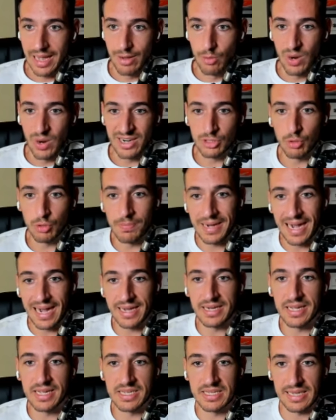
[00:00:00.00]
And where to buy
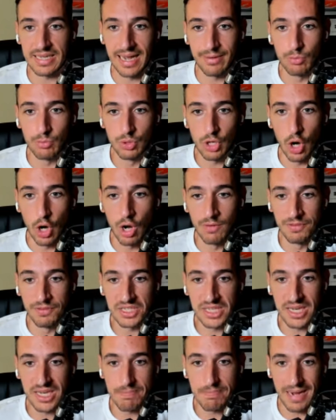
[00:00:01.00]
this? I would
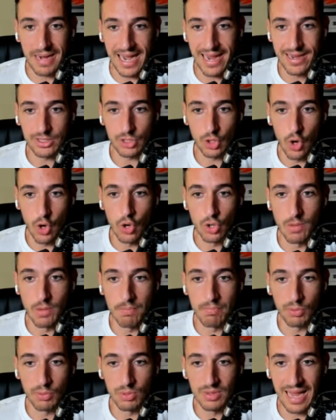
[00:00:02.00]
obviously buy it on
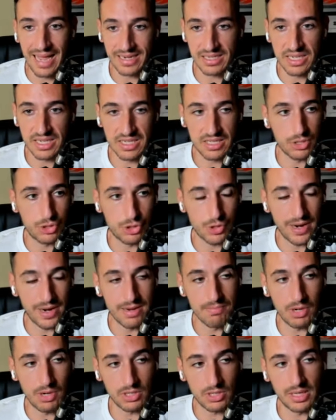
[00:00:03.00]
Bullex. It's the
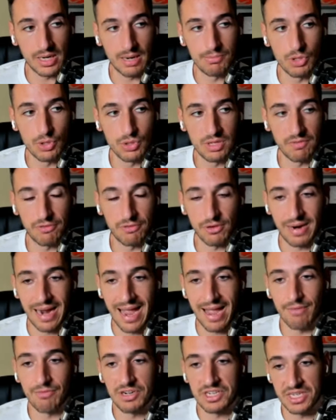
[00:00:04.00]
trading bot that I'm using for
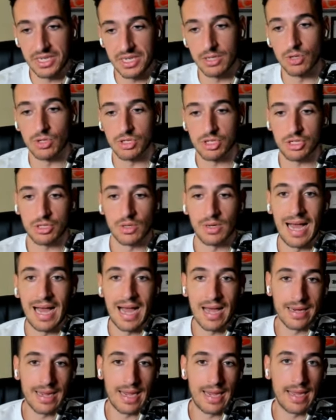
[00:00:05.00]
every single
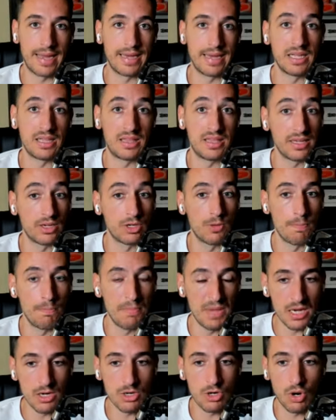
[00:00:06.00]
Solana and Ethereum
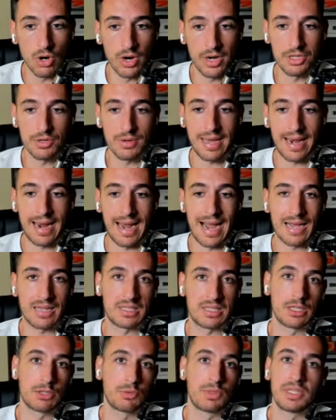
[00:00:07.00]
meme coin. You get
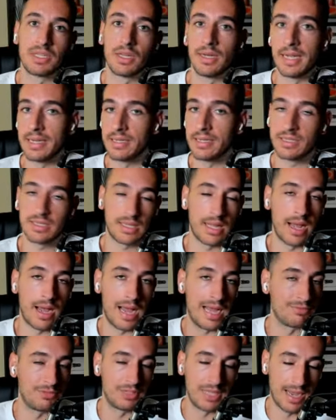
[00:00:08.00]
access with the links that I
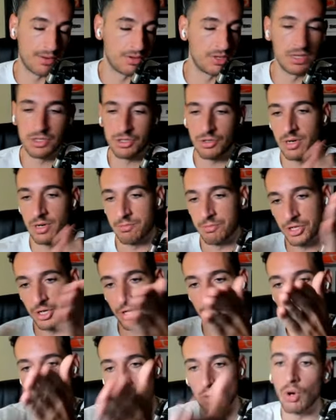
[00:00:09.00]
have down in the
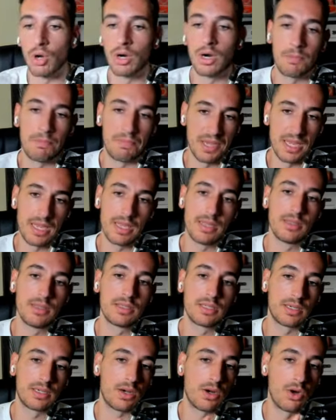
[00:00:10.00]
description or pinned
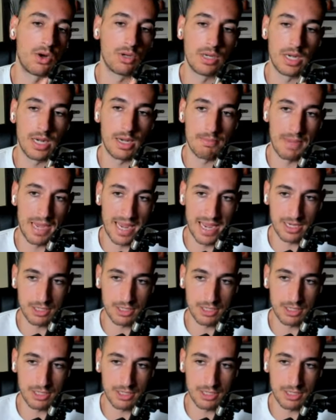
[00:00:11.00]
on my